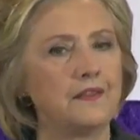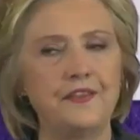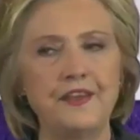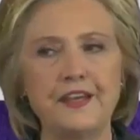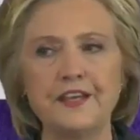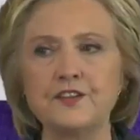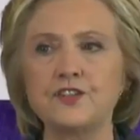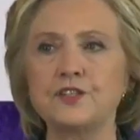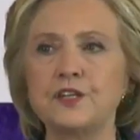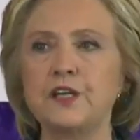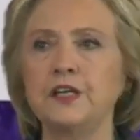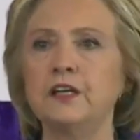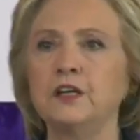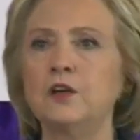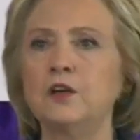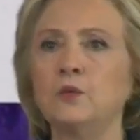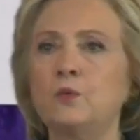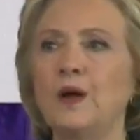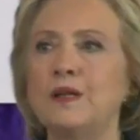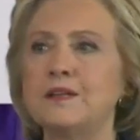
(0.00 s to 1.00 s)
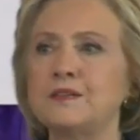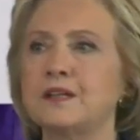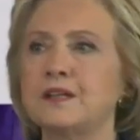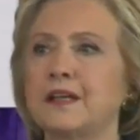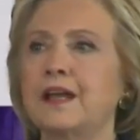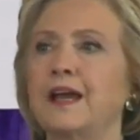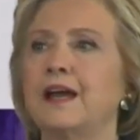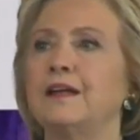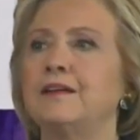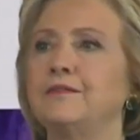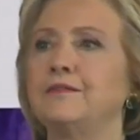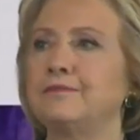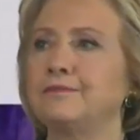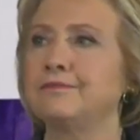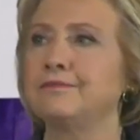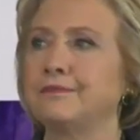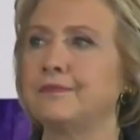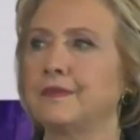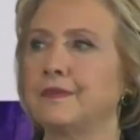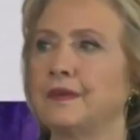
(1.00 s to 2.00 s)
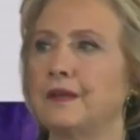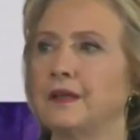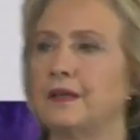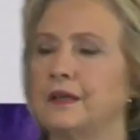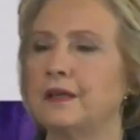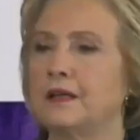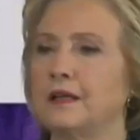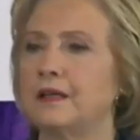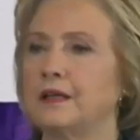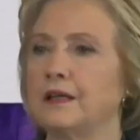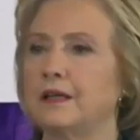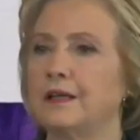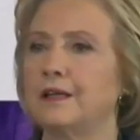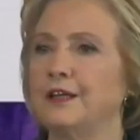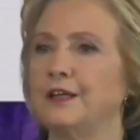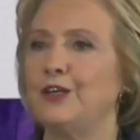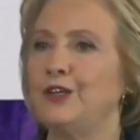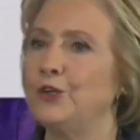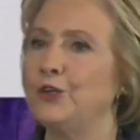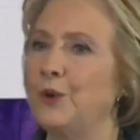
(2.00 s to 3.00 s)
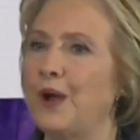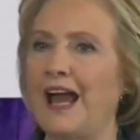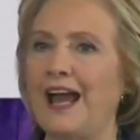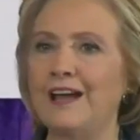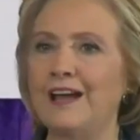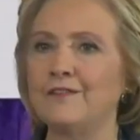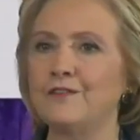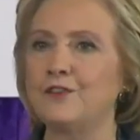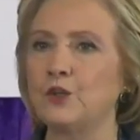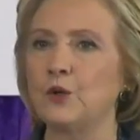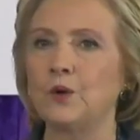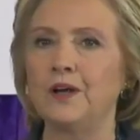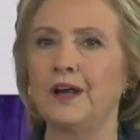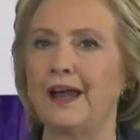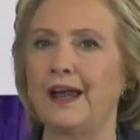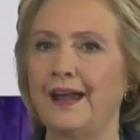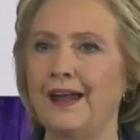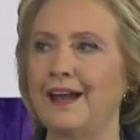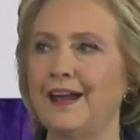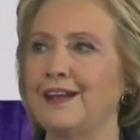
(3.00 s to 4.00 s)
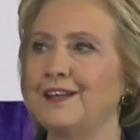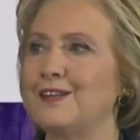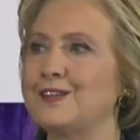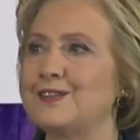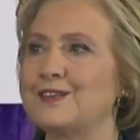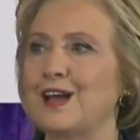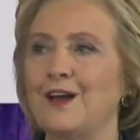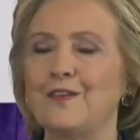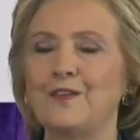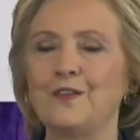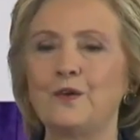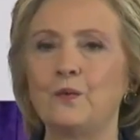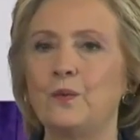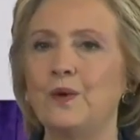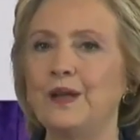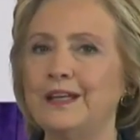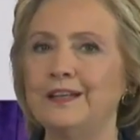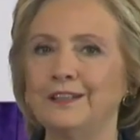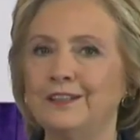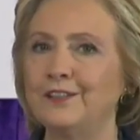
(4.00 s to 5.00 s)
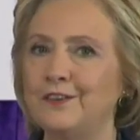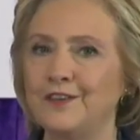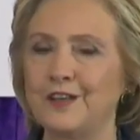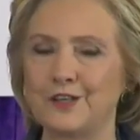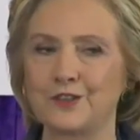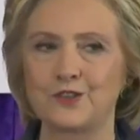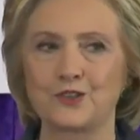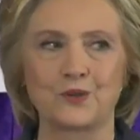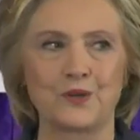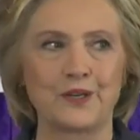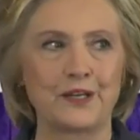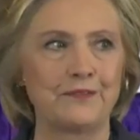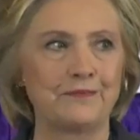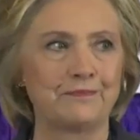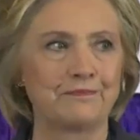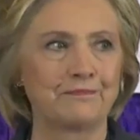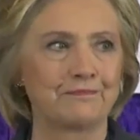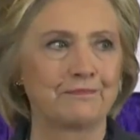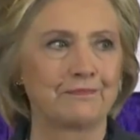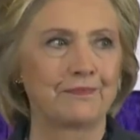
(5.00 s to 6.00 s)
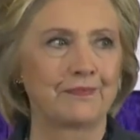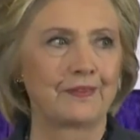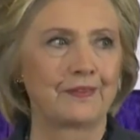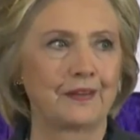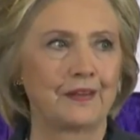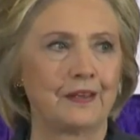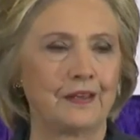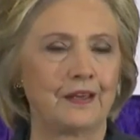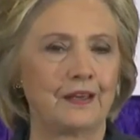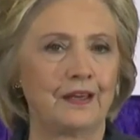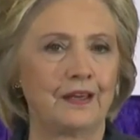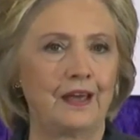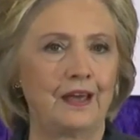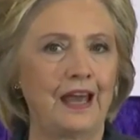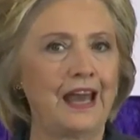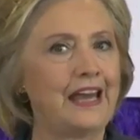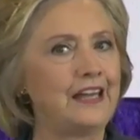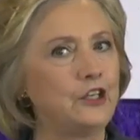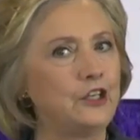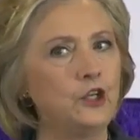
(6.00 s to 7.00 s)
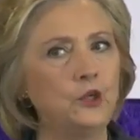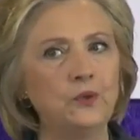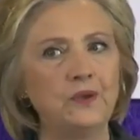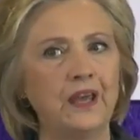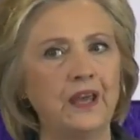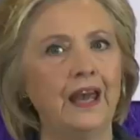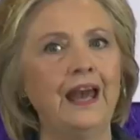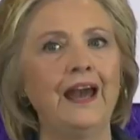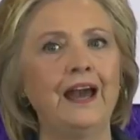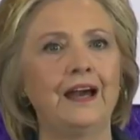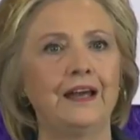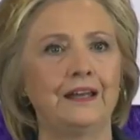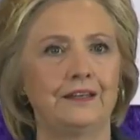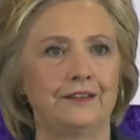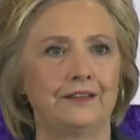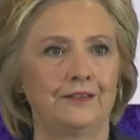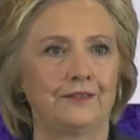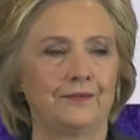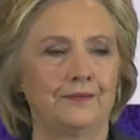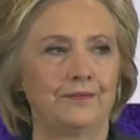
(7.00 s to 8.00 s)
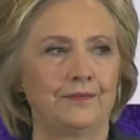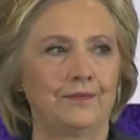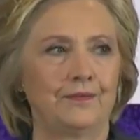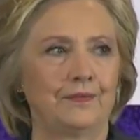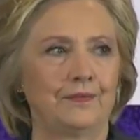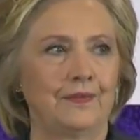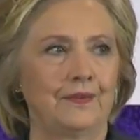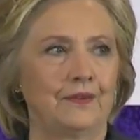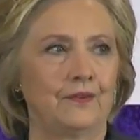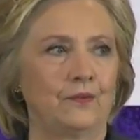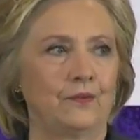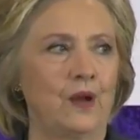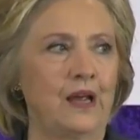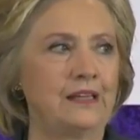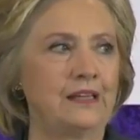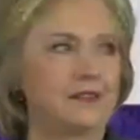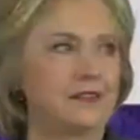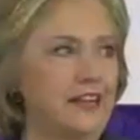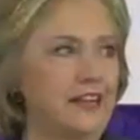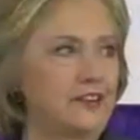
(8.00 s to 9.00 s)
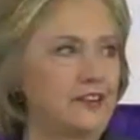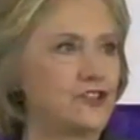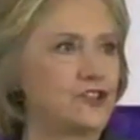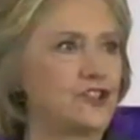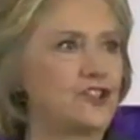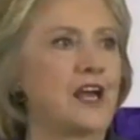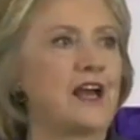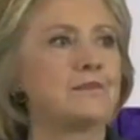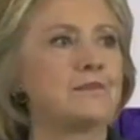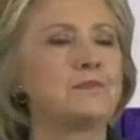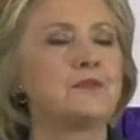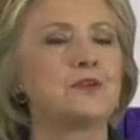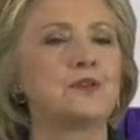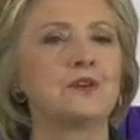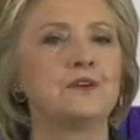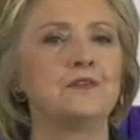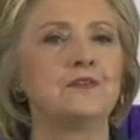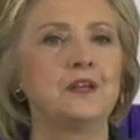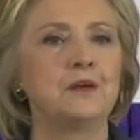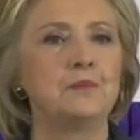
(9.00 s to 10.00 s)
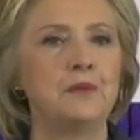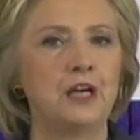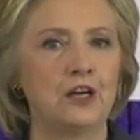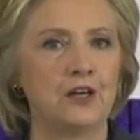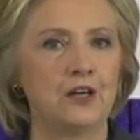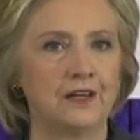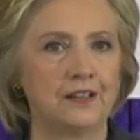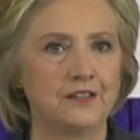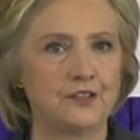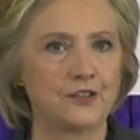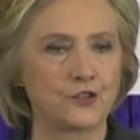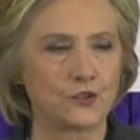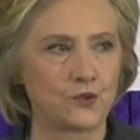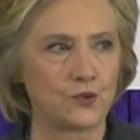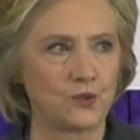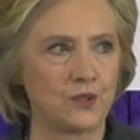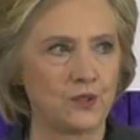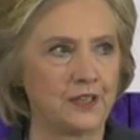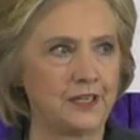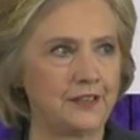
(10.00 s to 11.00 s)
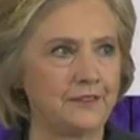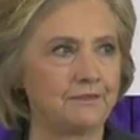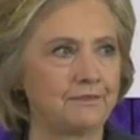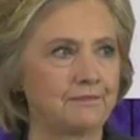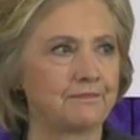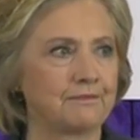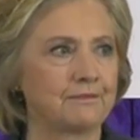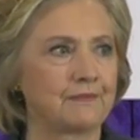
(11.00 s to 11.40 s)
This year, once again, you have your hands on the wheel of history, and you can write the next chapter of the American story.